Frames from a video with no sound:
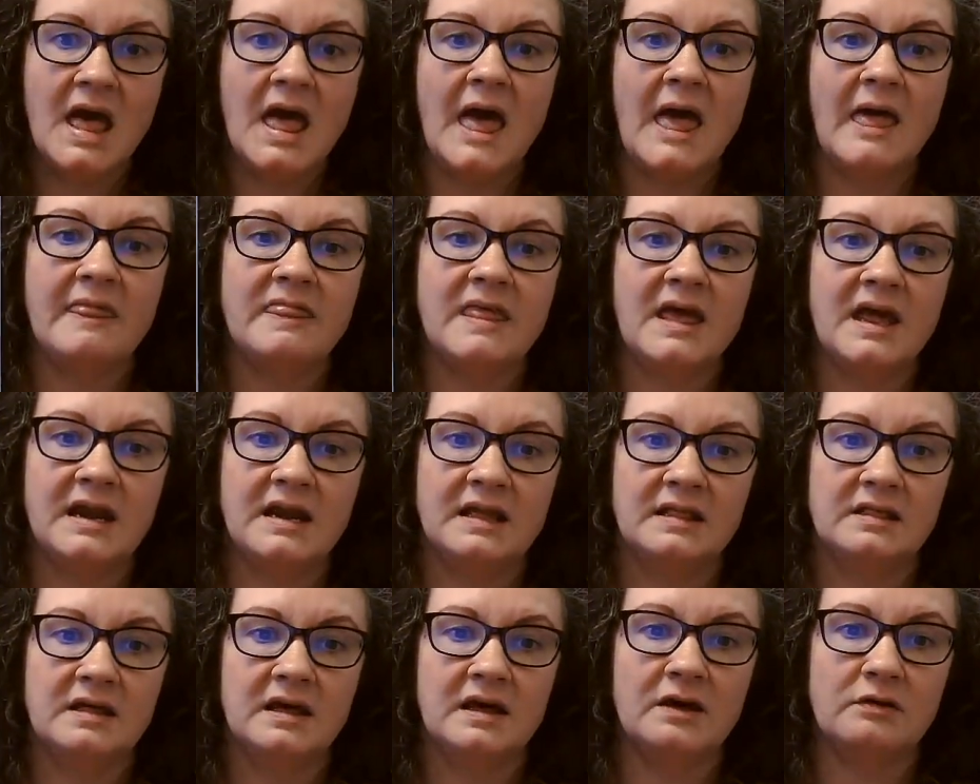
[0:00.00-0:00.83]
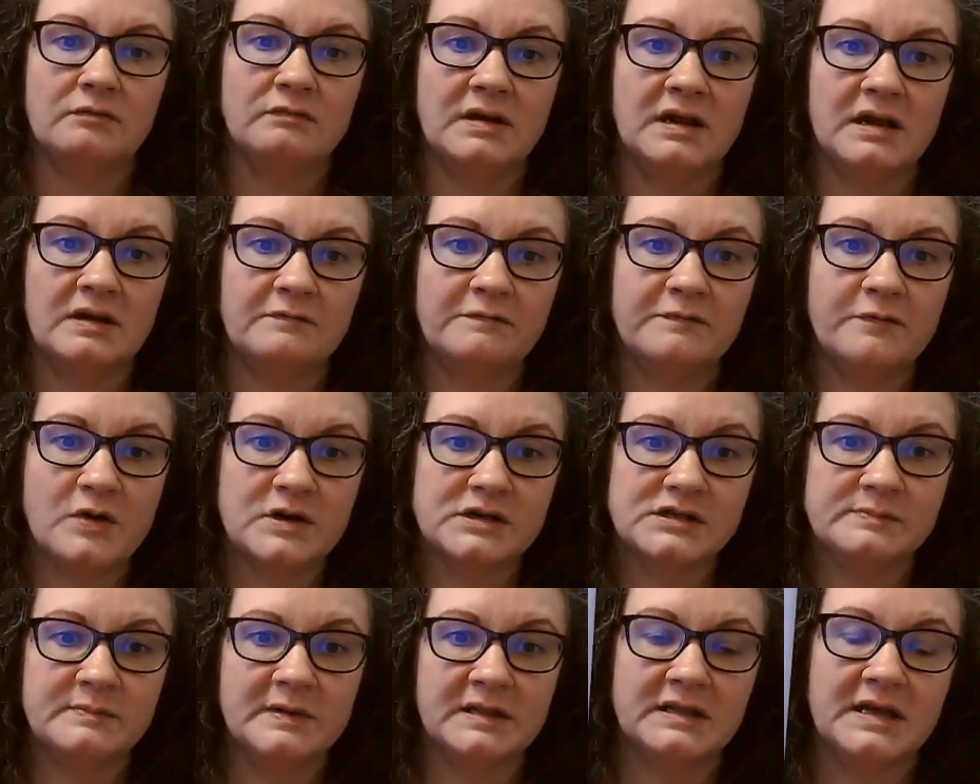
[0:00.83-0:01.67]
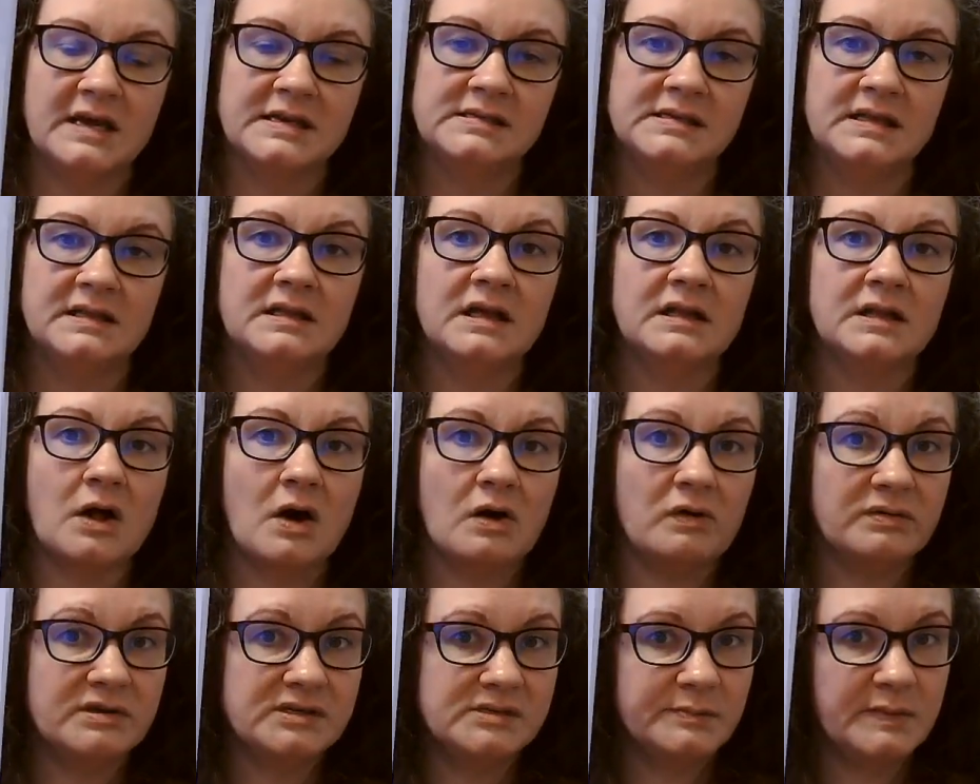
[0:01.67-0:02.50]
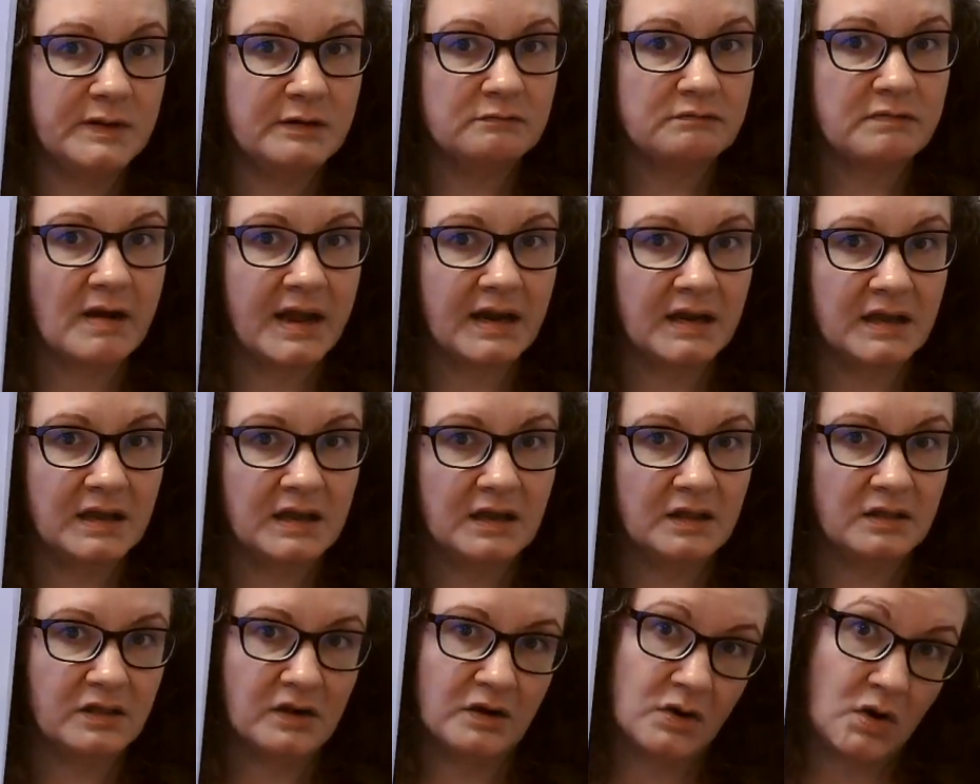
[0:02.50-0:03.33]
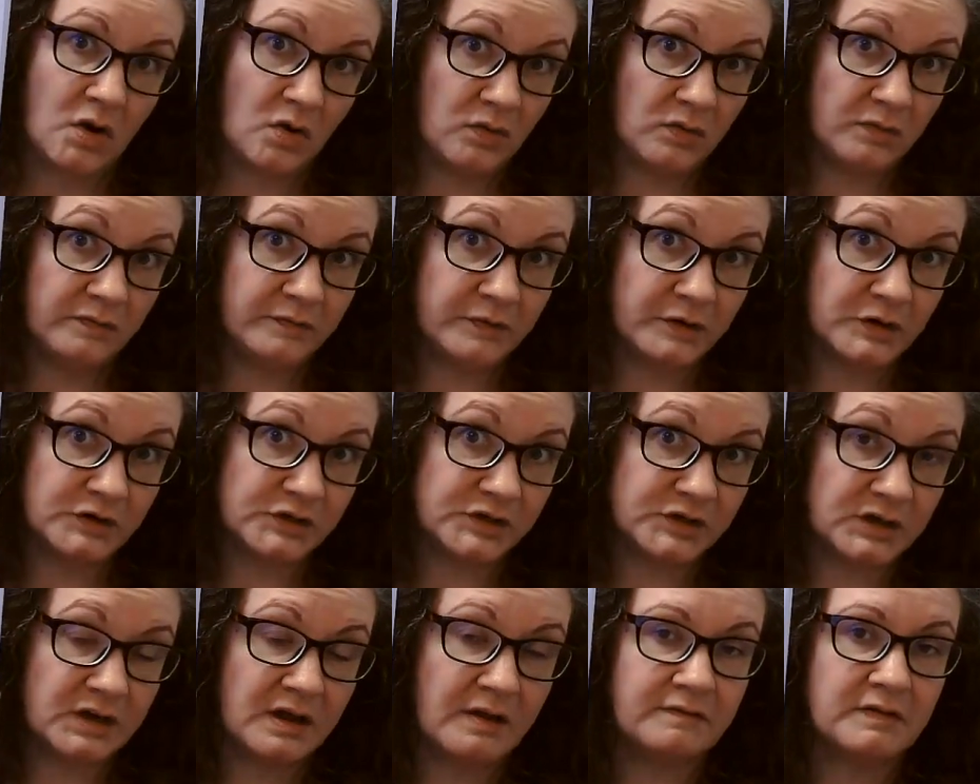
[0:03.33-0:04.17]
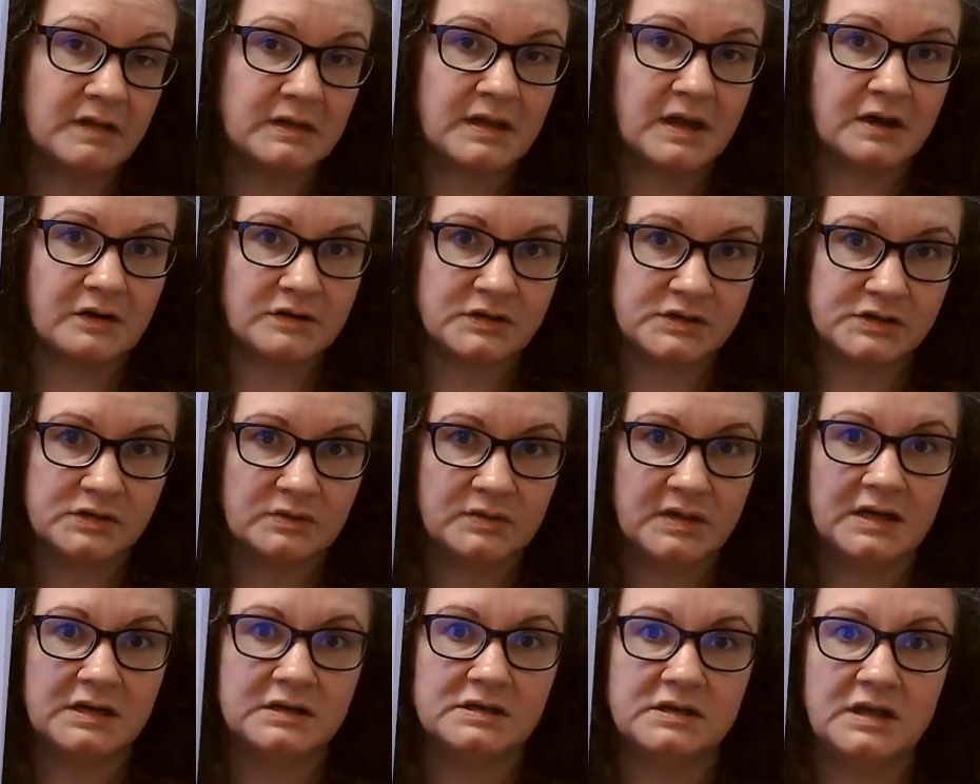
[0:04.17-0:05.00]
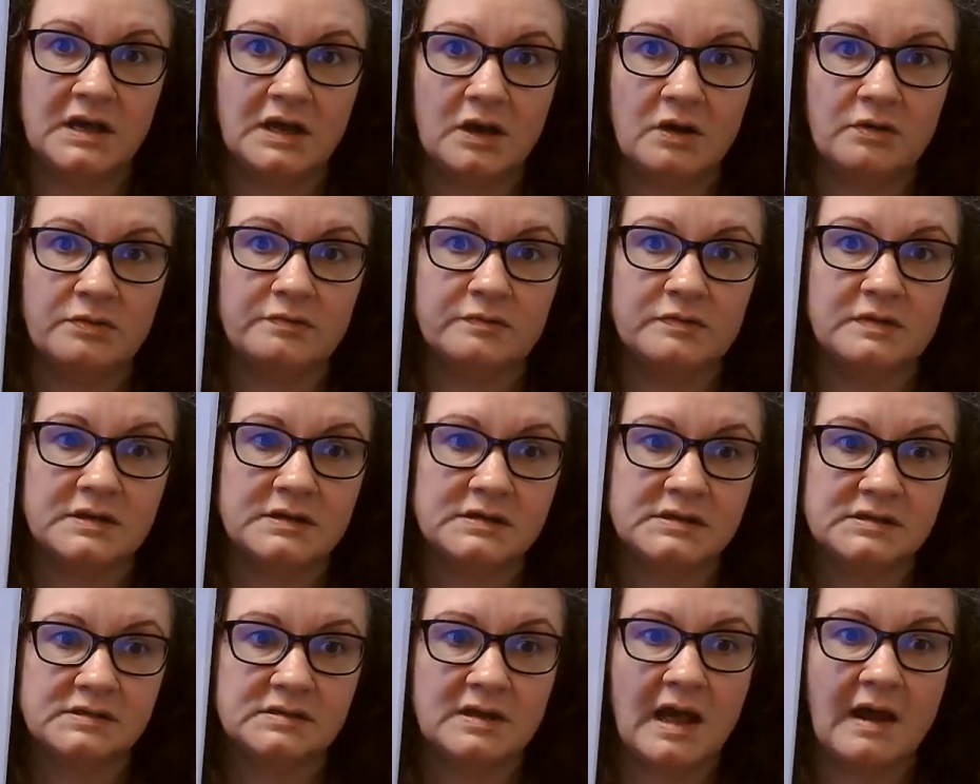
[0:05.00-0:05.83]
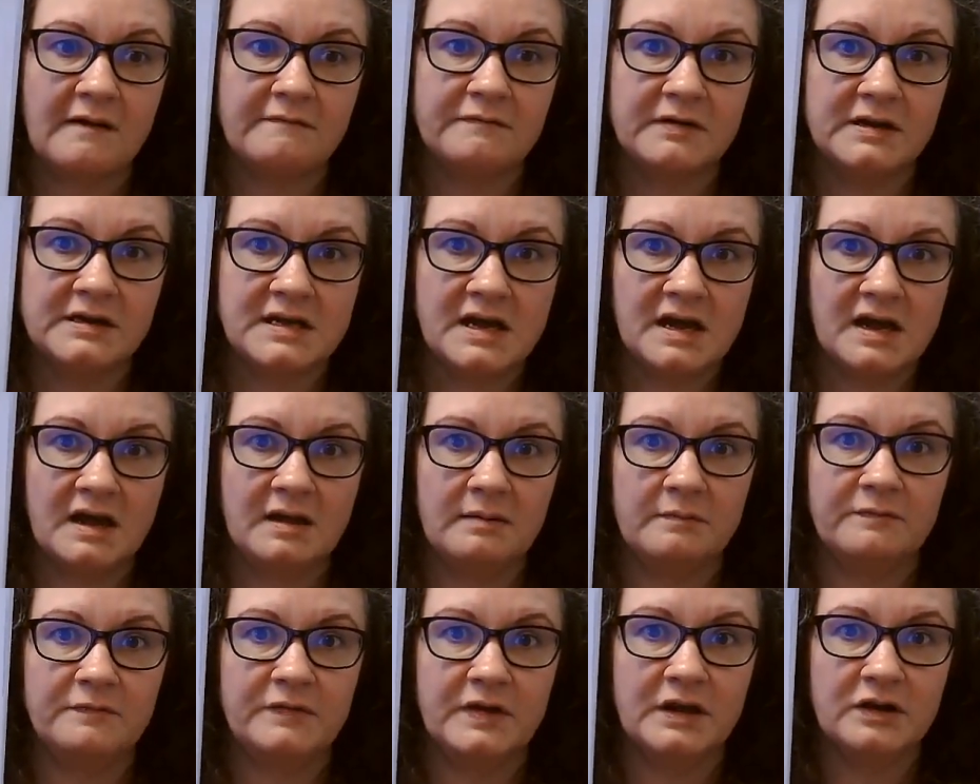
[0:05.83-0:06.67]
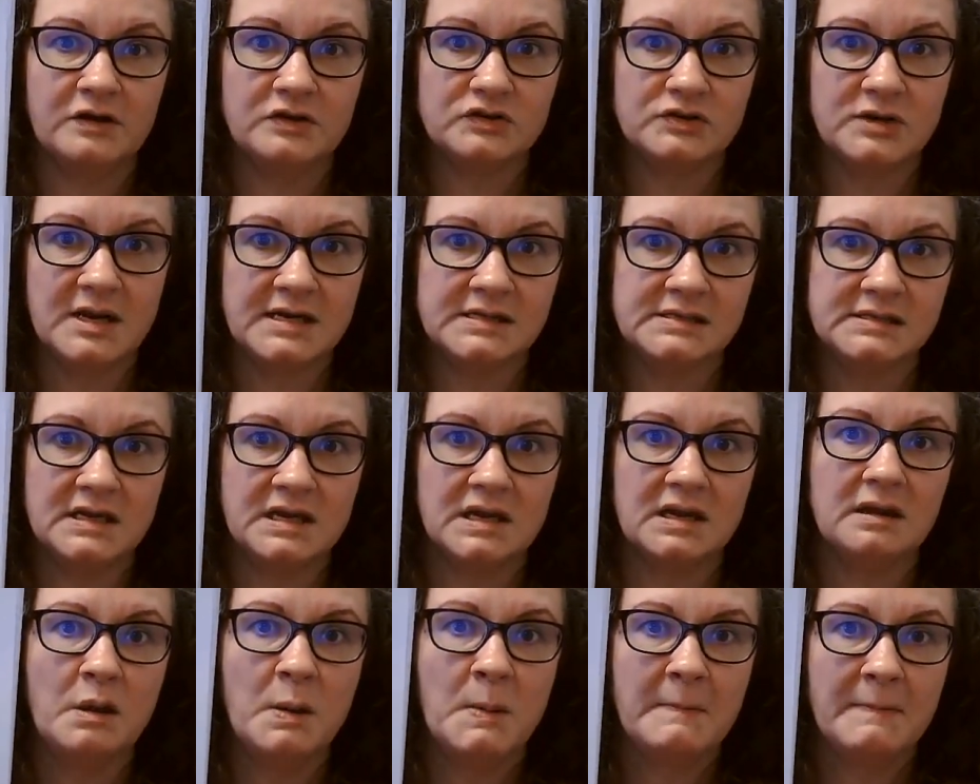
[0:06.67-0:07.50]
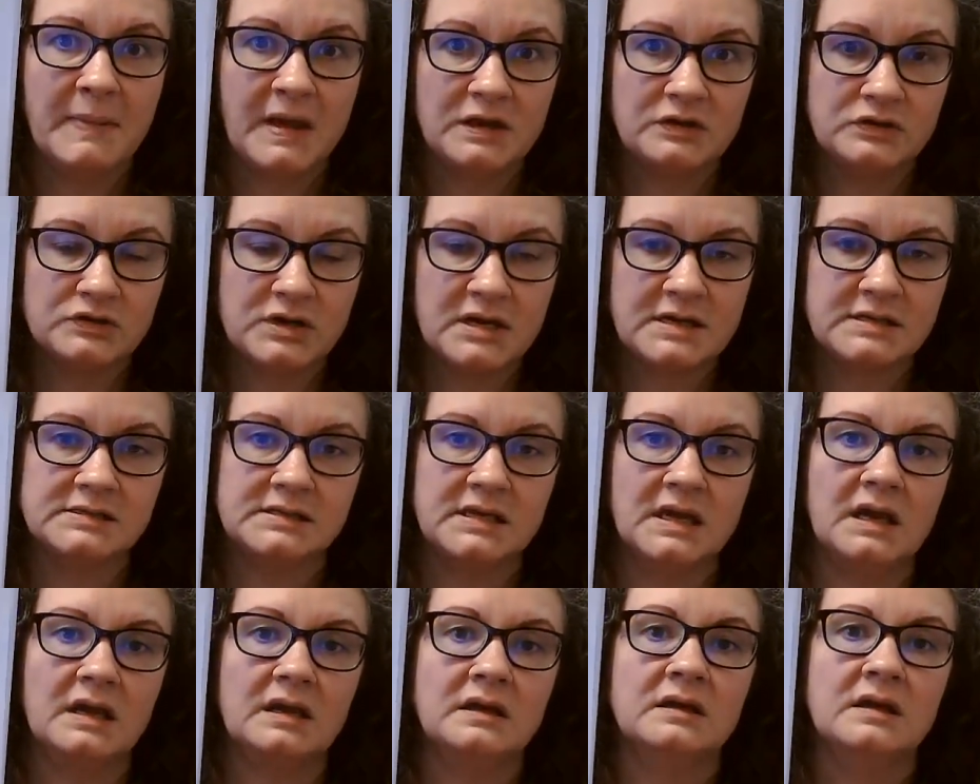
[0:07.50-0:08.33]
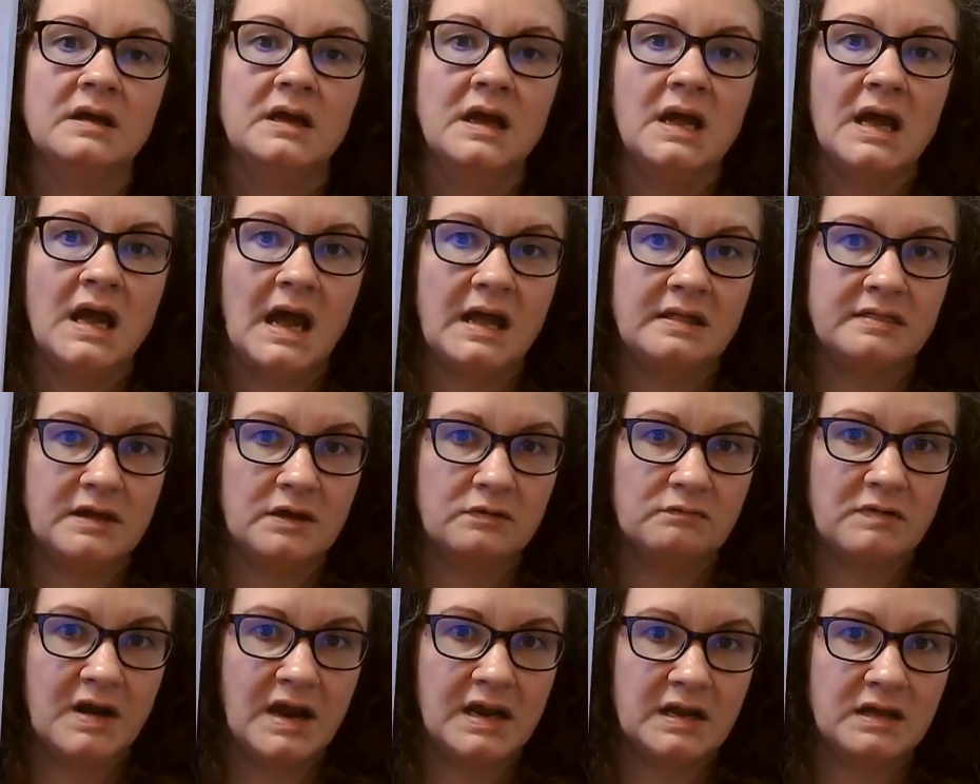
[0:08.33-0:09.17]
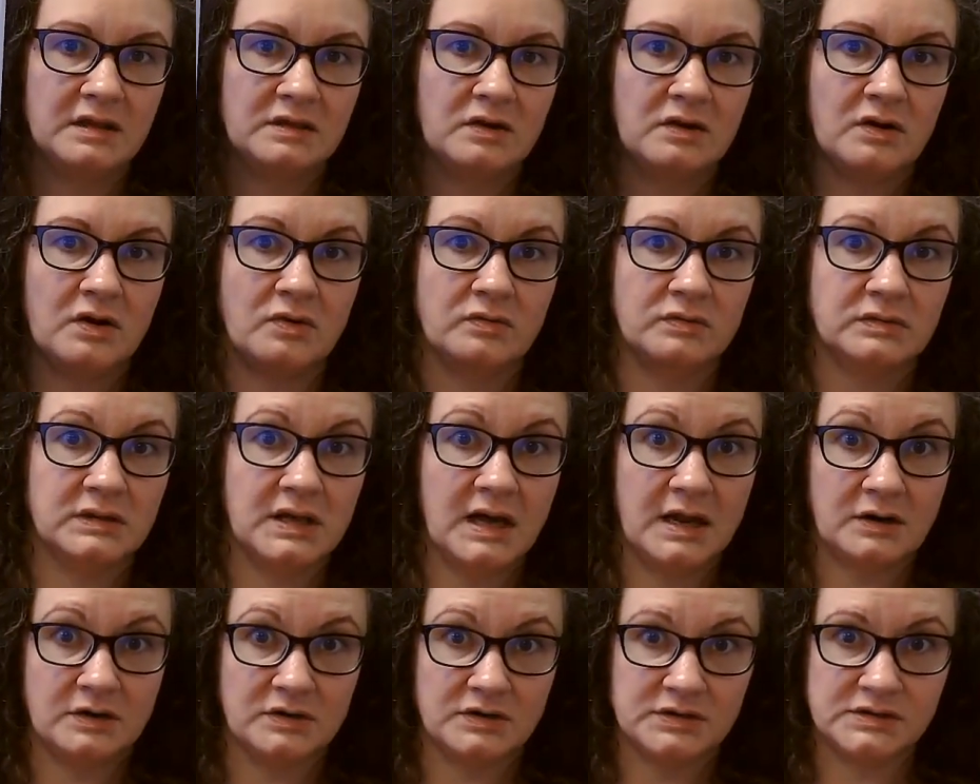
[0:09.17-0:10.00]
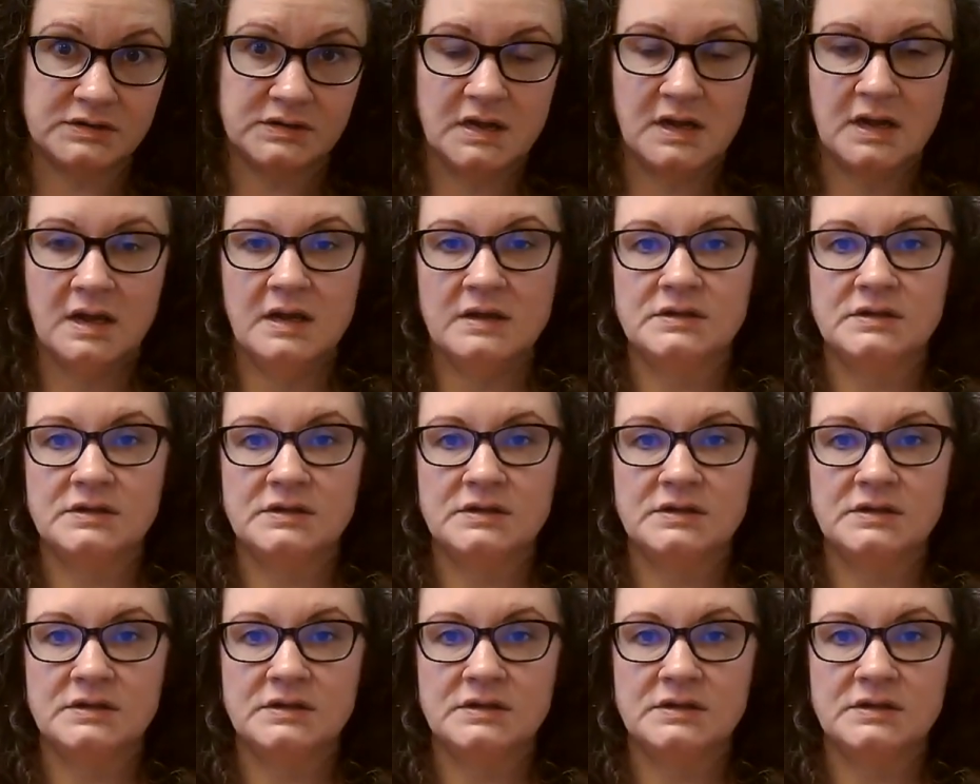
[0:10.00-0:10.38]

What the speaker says: And then in the reinforcement lesson, they'll always be writing their own version of the letters. So they go through this every time, finger tracing, pen tracing, and then writing their own letters.